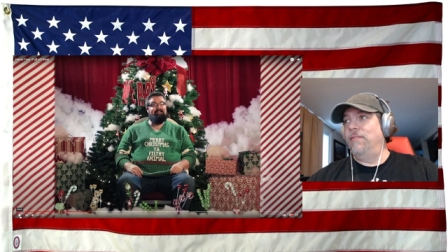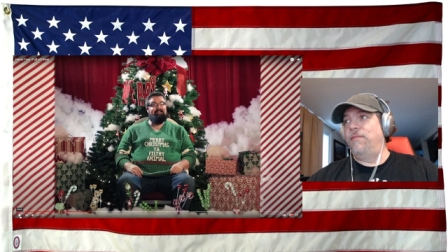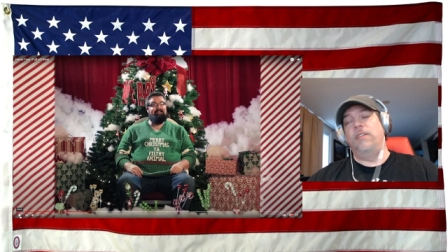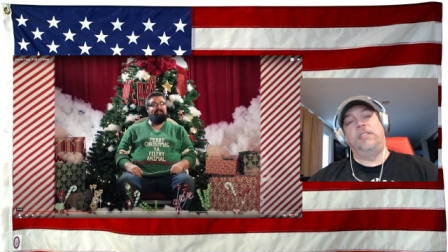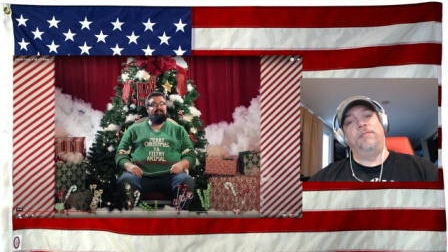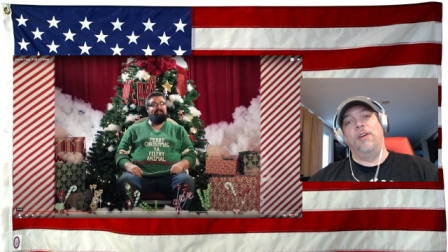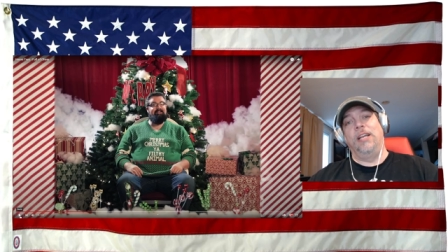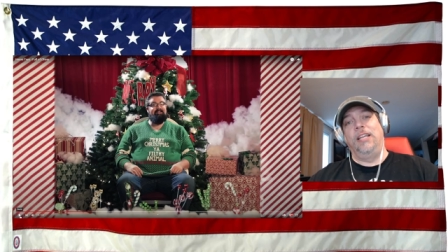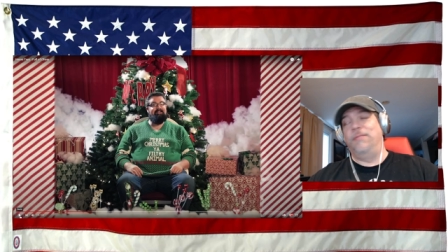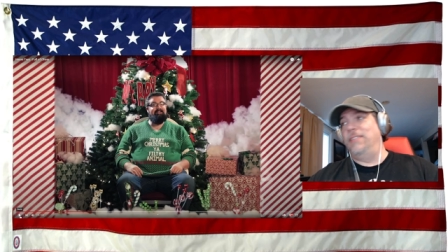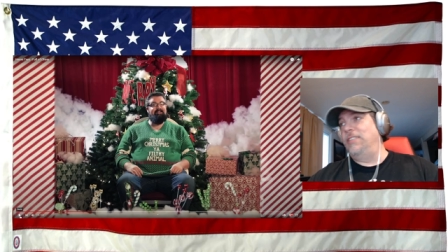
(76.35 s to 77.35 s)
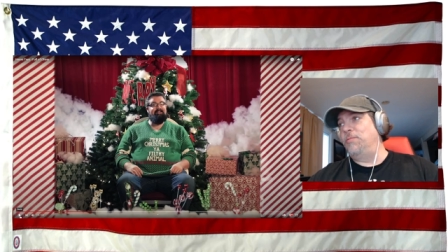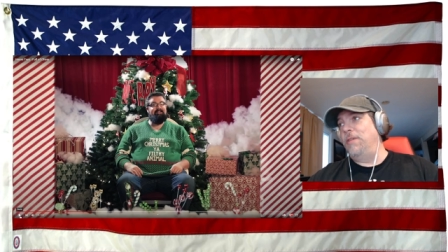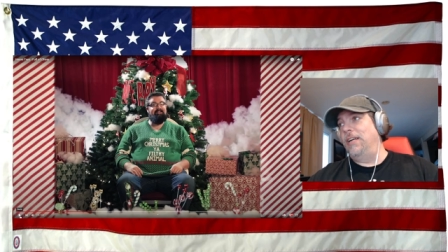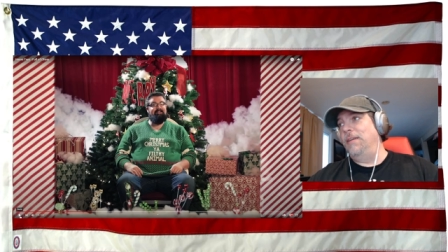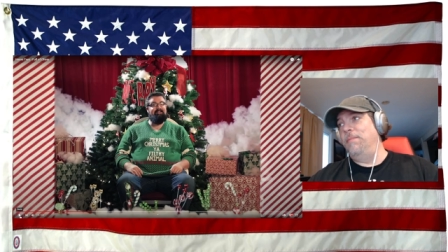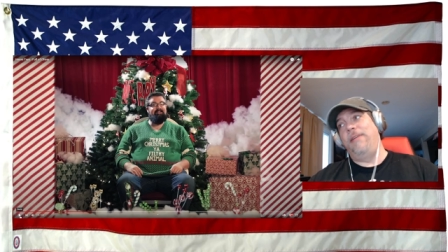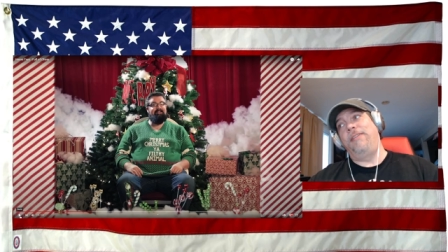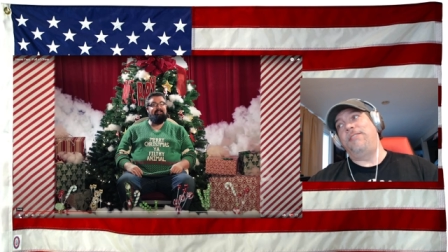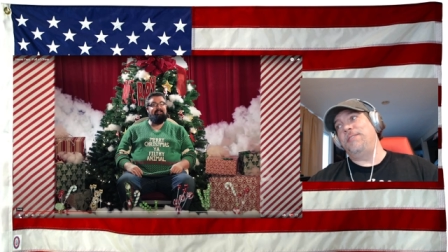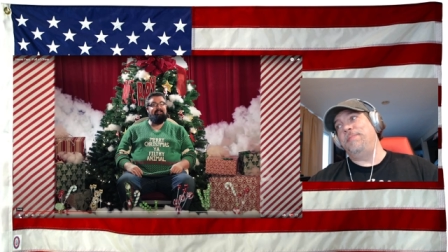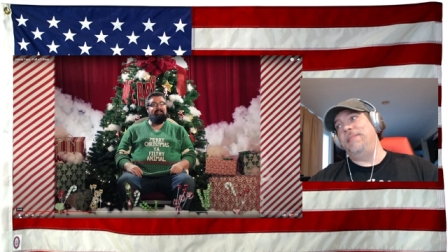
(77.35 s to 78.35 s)
First of all, I love this sweater. Merry
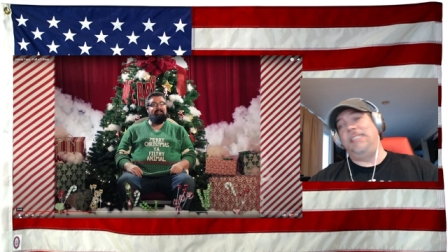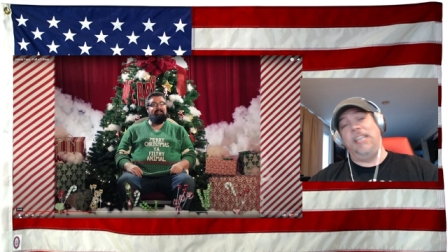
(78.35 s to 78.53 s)
Christmas,